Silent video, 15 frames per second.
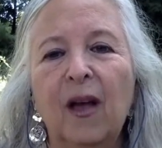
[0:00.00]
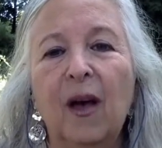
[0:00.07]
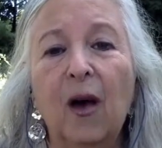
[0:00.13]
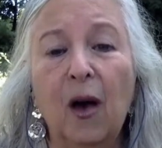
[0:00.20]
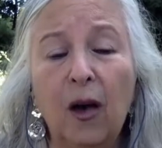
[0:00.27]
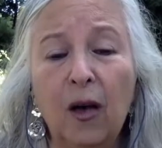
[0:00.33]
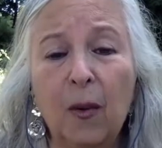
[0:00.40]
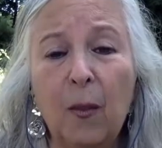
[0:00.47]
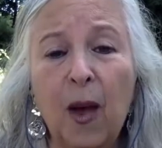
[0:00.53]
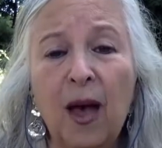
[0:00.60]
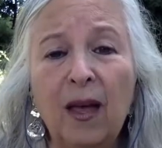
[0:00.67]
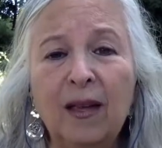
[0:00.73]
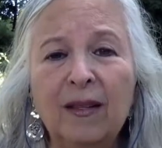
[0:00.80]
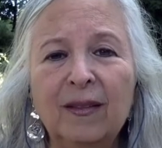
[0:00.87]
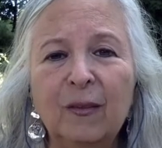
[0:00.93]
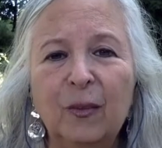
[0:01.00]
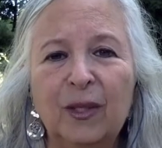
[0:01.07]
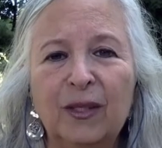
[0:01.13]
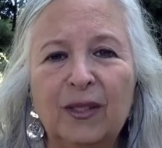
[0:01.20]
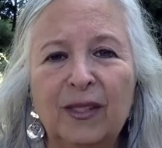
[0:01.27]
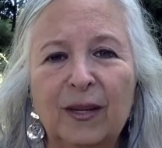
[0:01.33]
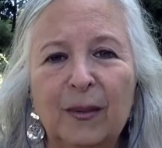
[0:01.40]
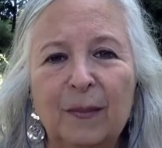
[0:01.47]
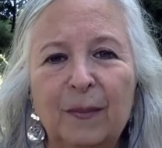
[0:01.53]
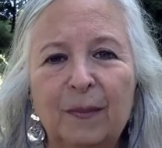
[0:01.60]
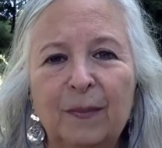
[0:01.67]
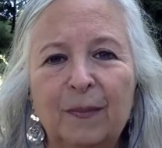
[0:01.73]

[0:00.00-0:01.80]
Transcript: Chokhmah, wisdom;